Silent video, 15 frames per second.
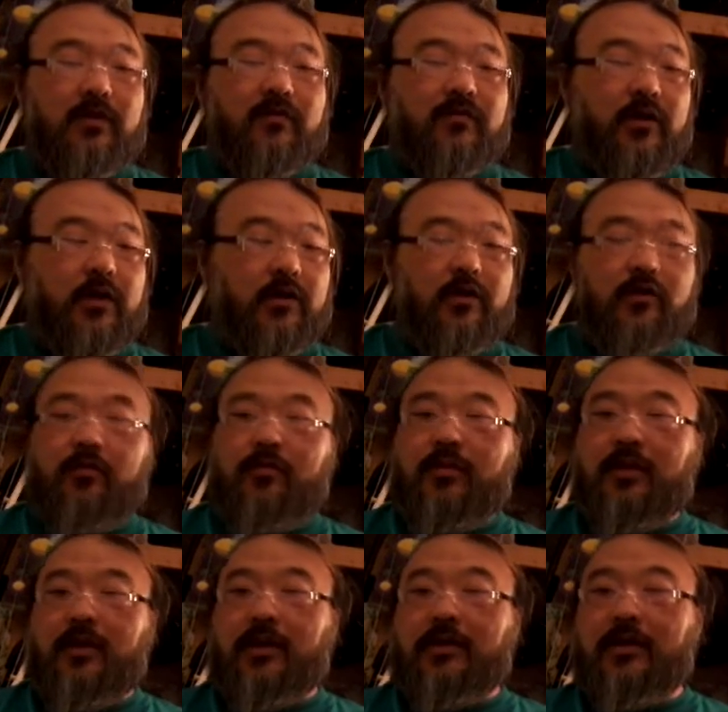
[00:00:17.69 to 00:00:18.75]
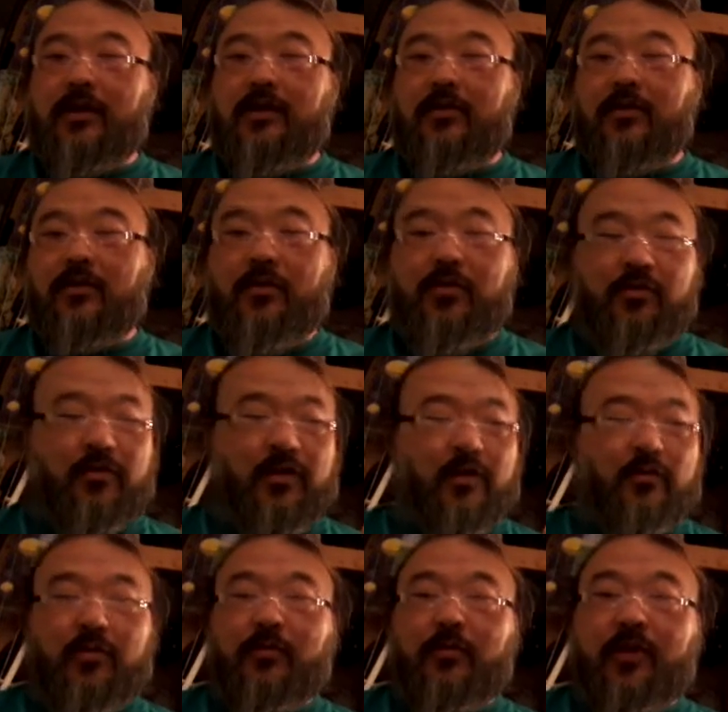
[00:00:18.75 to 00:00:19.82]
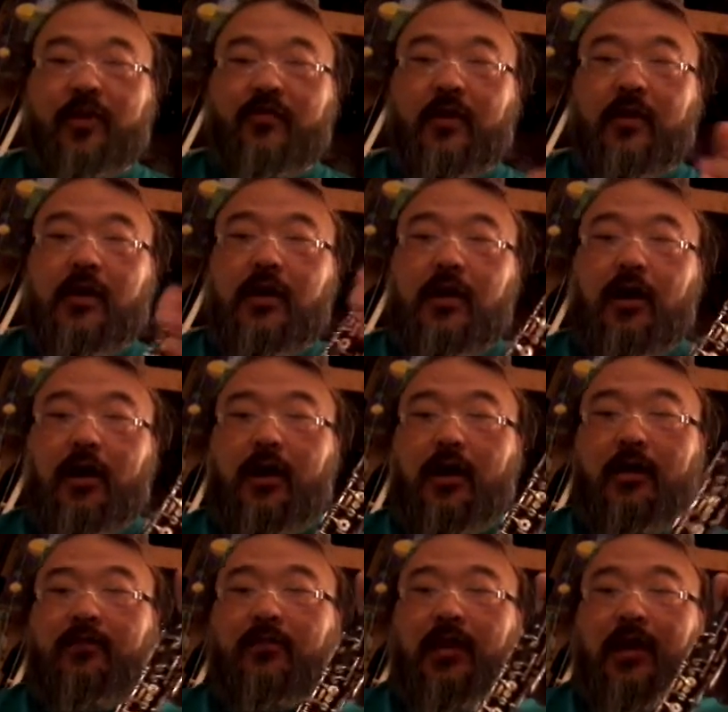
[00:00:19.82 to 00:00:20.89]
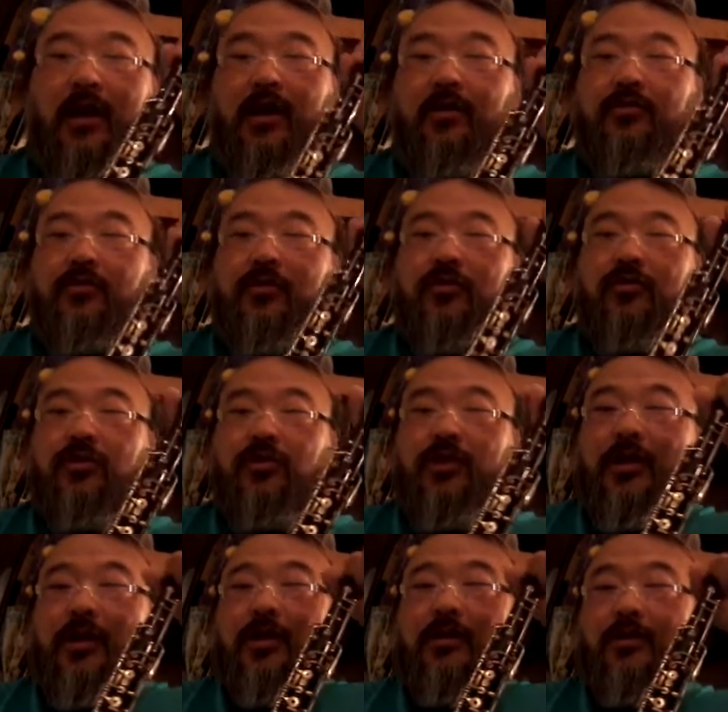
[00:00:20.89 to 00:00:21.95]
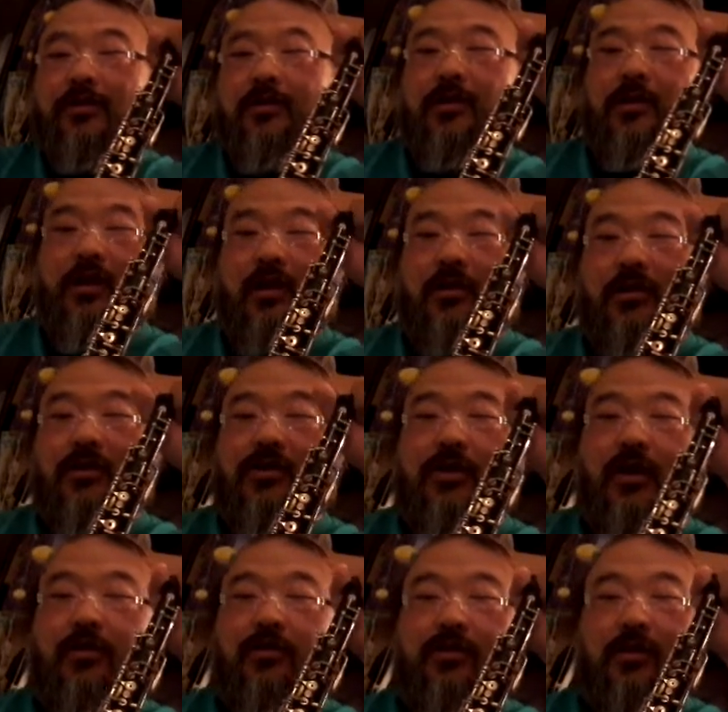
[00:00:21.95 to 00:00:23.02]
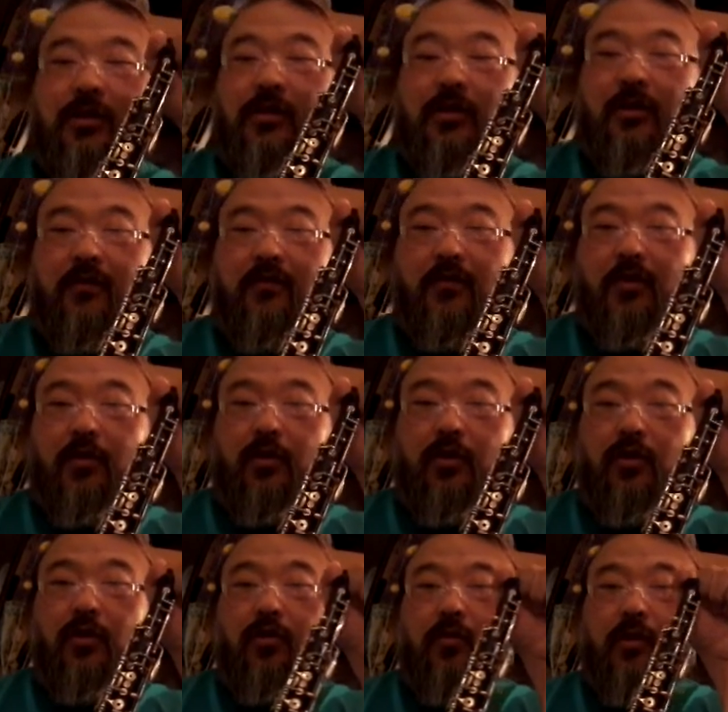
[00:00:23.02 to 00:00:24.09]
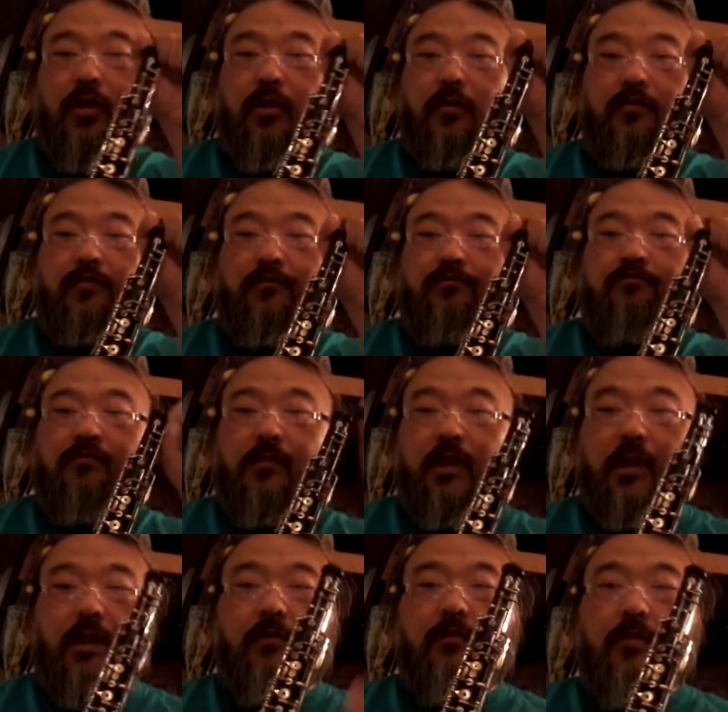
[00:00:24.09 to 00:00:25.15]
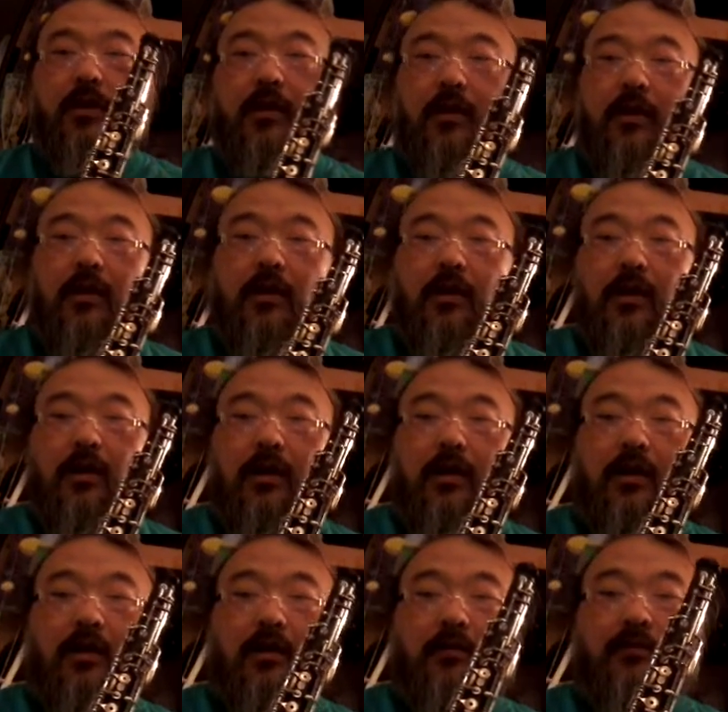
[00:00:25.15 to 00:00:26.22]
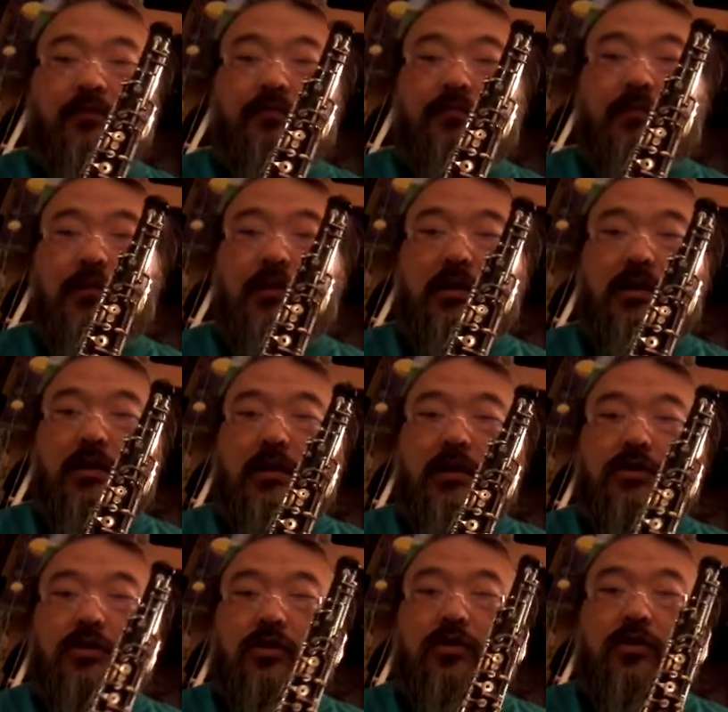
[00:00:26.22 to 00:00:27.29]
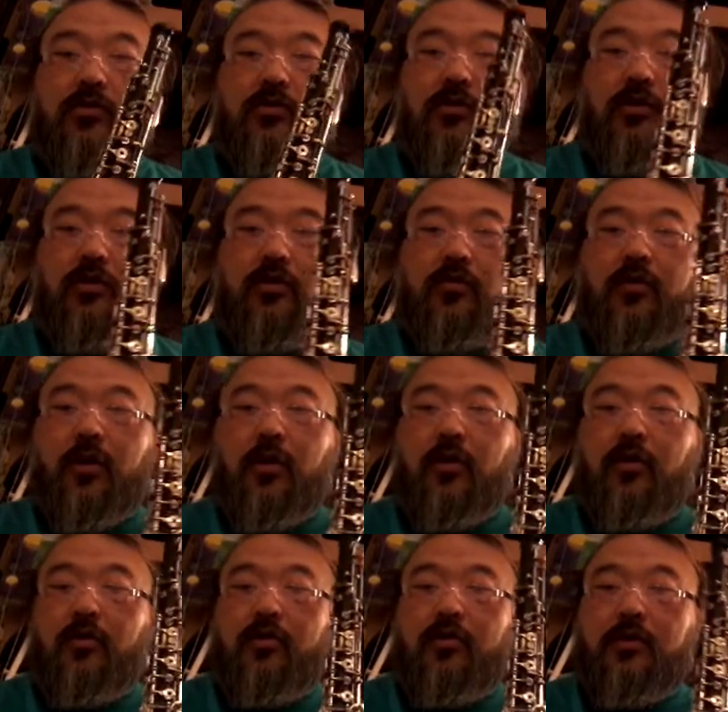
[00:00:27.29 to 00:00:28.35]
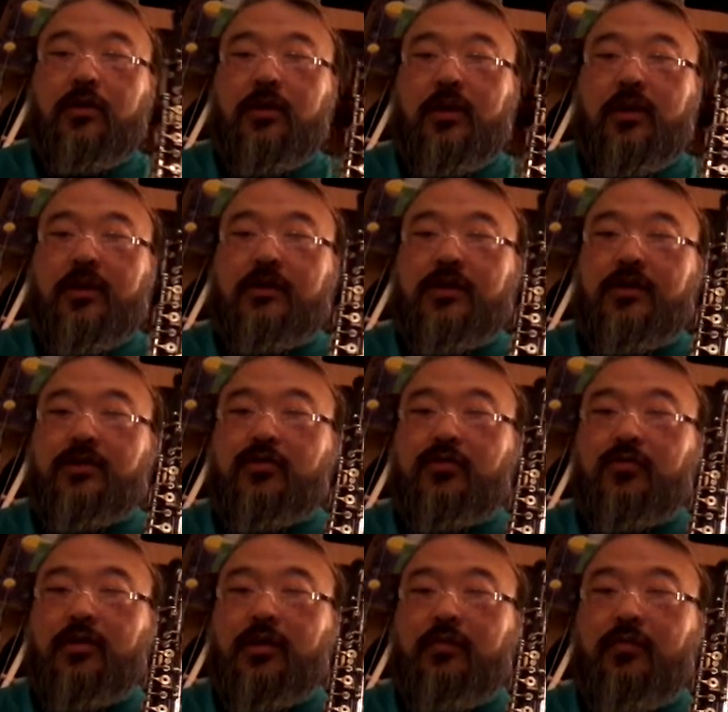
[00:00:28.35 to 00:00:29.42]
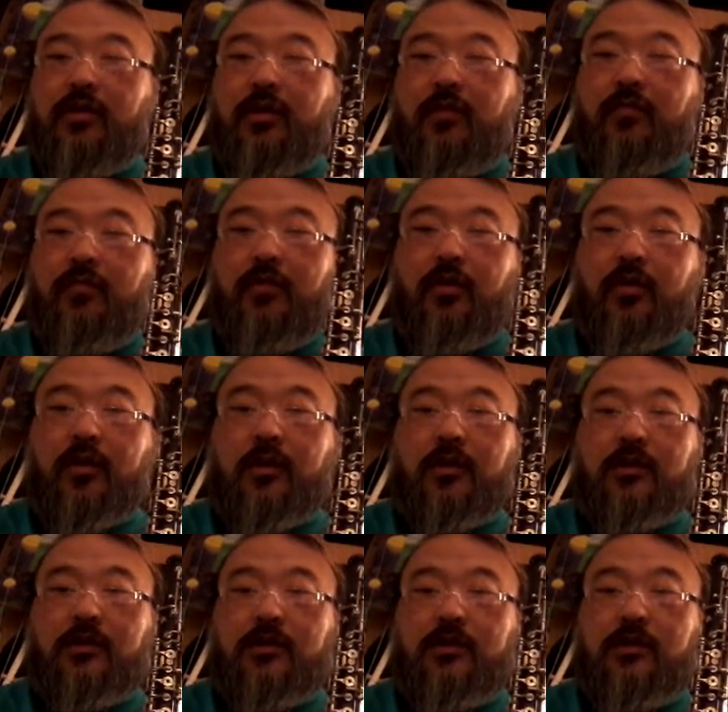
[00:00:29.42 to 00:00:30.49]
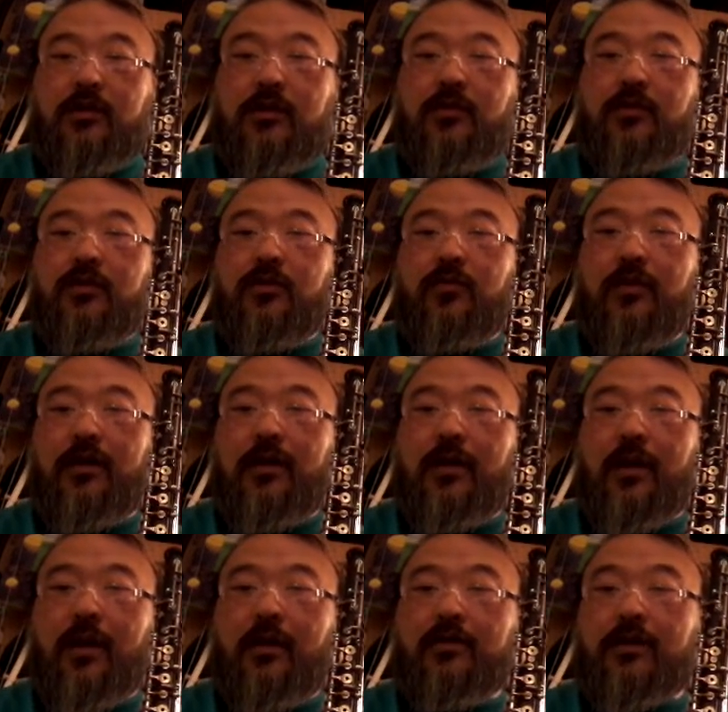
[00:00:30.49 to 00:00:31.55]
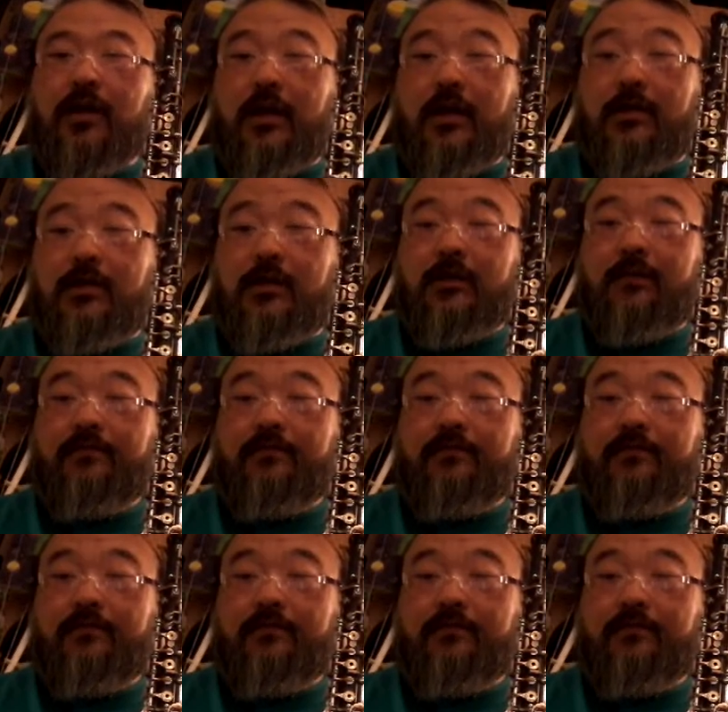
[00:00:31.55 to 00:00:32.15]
volume, gosh, I don't know, 3 or whatever. How to check the suction of your oboe. Okay. Um, so your oboe is extremely important to be airtight.